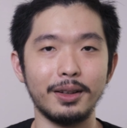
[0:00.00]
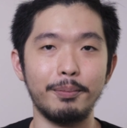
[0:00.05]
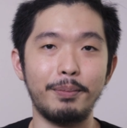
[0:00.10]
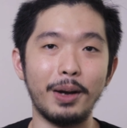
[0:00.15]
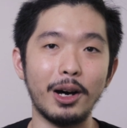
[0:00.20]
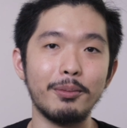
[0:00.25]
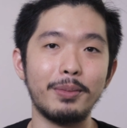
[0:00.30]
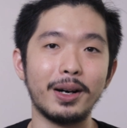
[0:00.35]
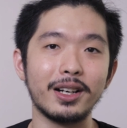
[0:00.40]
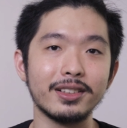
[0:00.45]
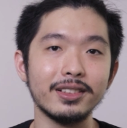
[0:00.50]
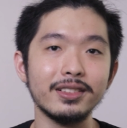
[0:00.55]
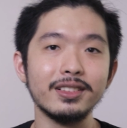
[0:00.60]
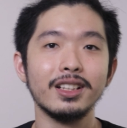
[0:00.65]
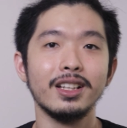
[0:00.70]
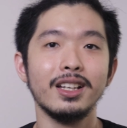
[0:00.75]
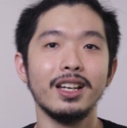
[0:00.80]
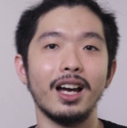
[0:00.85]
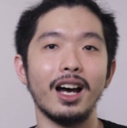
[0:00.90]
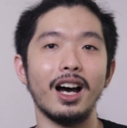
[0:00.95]
belt
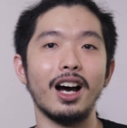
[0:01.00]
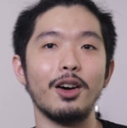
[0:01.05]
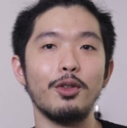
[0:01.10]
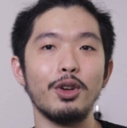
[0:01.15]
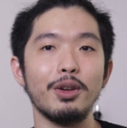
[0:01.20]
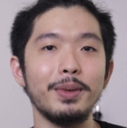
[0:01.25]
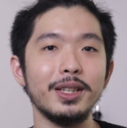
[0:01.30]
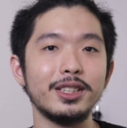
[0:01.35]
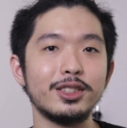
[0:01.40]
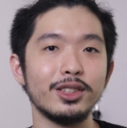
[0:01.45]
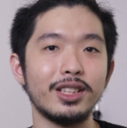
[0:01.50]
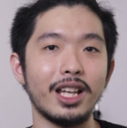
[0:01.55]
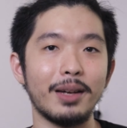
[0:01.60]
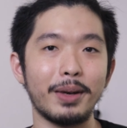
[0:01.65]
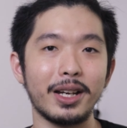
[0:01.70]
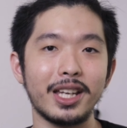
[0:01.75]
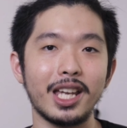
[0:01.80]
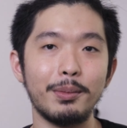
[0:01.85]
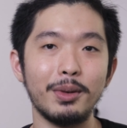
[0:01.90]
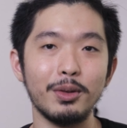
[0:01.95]
buckle with me, so
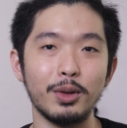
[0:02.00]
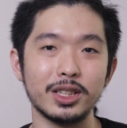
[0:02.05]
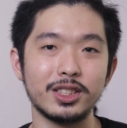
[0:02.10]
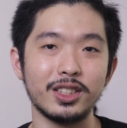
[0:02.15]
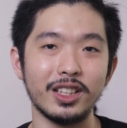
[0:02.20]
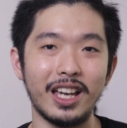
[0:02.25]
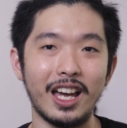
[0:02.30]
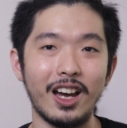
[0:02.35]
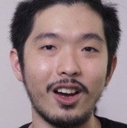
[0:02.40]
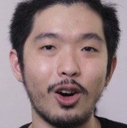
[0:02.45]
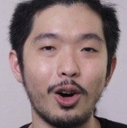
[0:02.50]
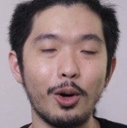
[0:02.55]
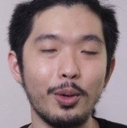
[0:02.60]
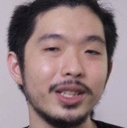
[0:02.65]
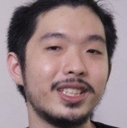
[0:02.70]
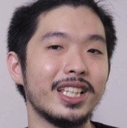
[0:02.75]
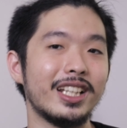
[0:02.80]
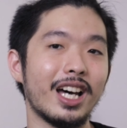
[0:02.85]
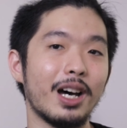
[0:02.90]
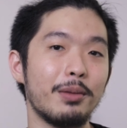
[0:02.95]
that my camera was
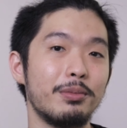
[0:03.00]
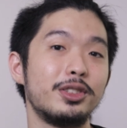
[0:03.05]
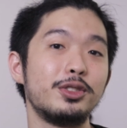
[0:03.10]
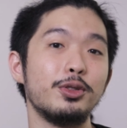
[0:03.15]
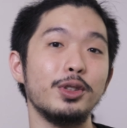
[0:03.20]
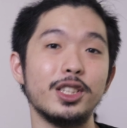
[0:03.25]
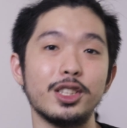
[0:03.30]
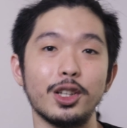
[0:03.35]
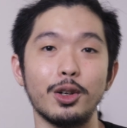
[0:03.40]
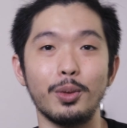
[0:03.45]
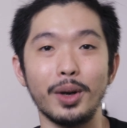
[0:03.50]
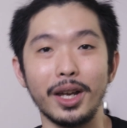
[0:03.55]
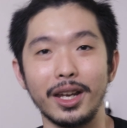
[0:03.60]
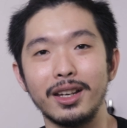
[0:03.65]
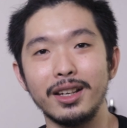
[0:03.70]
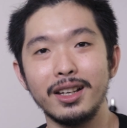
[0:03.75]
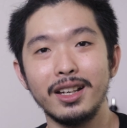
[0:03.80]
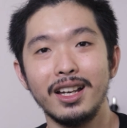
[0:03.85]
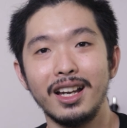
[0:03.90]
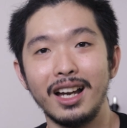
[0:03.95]
always an arm's reach
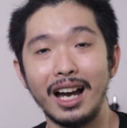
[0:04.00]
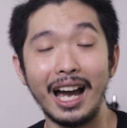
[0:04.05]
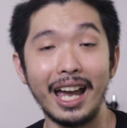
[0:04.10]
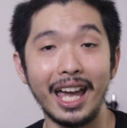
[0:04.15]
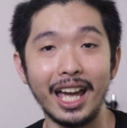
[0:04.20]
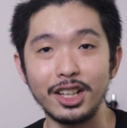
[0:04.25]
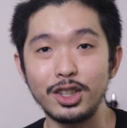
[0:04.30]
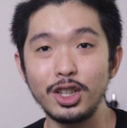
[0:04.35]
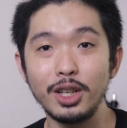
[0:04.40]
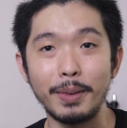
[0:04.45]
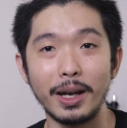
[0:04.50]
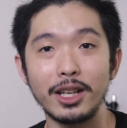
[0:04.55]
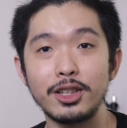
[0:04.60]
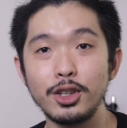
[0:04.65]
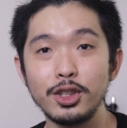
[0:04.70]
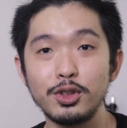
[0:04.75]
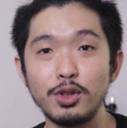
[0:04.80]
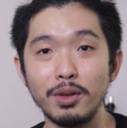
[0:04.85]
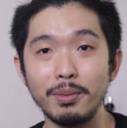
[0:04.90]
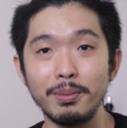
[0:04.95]
away. I had 3
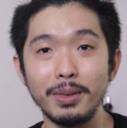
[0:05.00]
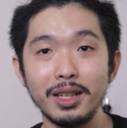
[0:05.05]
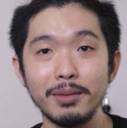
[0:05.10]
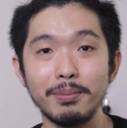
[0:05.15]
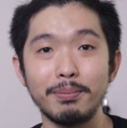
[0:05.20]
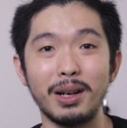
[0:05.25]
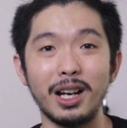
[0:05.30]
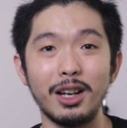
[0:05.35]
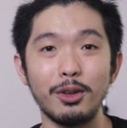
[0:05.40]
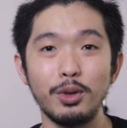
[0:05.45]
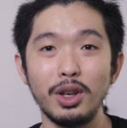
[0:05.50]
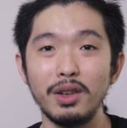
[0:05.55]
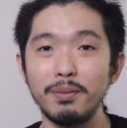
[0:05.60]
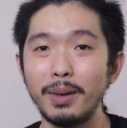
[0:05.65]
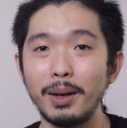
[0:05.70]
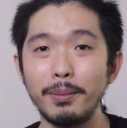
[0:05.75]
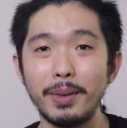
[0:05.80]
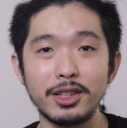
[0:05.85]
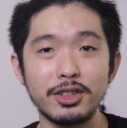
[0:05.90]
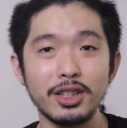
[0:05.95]
batteries with me, but
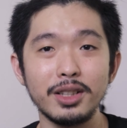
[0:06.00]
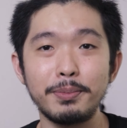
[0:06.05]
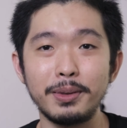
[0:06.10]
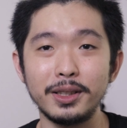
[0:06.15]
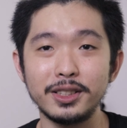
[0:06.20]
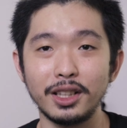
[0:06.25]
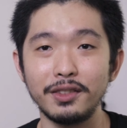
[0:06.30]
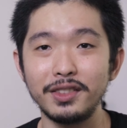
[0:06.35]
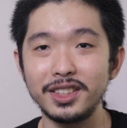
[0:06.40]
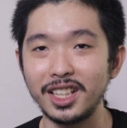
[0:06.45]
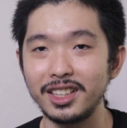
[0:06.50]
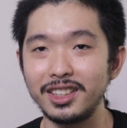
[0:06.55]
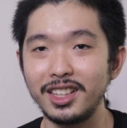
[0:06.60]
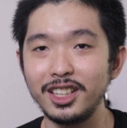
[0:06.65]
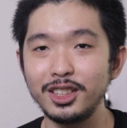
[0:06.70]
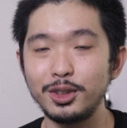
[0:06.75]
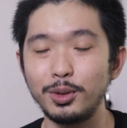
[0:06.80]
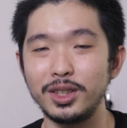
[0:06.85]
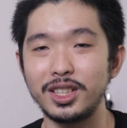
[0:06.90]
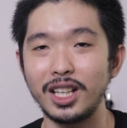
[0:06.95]
with my battery preserving
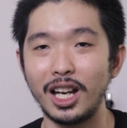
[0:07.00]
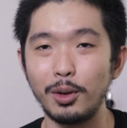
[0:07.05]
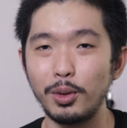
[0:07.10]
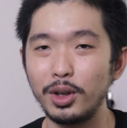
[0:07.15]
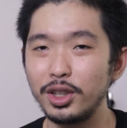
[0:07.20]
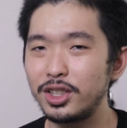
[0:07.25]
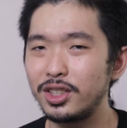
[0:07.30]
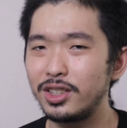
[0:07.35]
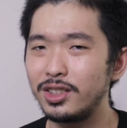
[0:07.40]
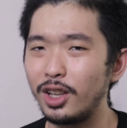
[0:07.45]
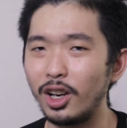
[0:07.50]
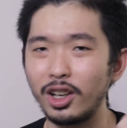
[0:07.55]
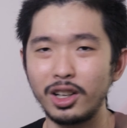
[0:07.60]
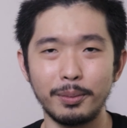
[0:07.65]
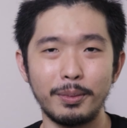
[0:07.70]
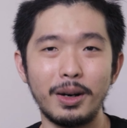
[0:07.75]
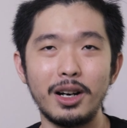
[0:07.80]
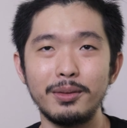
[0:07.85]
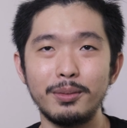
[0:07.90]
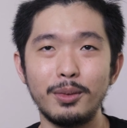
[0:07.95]
settings, which I will
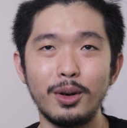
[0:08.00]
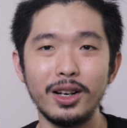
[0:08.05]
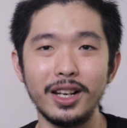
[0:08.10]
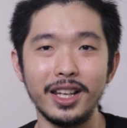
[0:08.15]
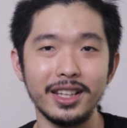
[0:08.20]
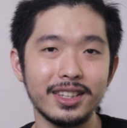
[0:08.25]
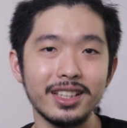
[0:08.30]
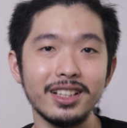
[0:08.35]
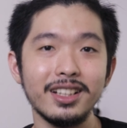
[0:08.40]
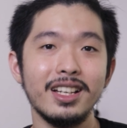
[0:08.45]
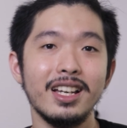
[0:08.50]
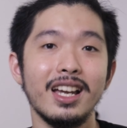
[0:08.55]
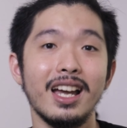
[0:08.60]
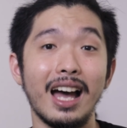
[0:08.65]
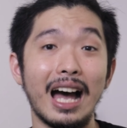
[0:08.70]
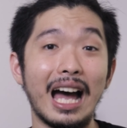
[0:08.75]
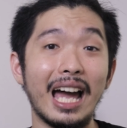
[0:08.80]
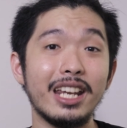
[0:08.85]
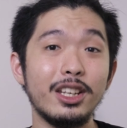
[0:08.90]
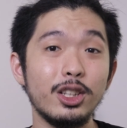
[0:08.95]
talk about more later,
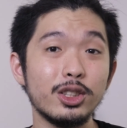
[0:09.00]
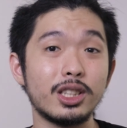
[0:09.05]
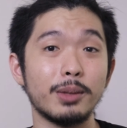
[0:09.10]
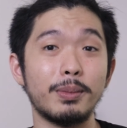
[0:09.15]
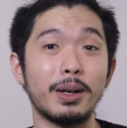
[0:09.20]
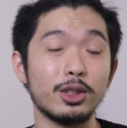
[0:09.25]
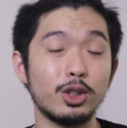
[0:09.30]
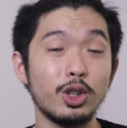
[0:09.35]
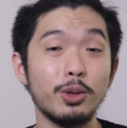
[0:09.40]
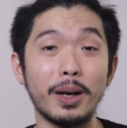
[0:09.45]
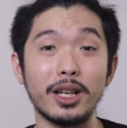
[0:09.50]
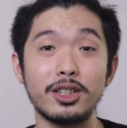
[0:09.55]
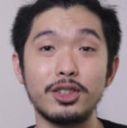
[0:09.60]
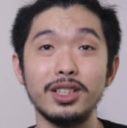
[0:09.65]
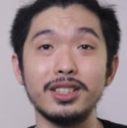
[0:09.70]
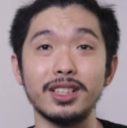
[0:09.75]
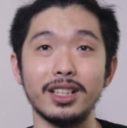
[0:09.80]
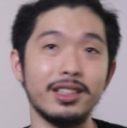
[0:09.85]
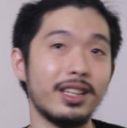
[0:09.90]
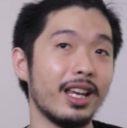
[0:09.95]
I used about 2
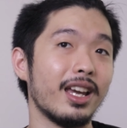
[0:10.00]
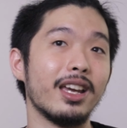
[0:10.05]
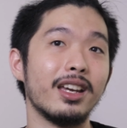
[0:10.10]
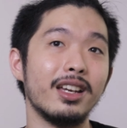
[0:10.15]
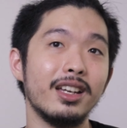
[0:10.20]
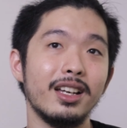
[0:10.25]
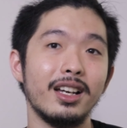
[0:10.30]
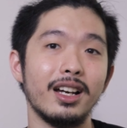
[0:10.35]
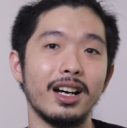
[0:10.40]
batteries a day.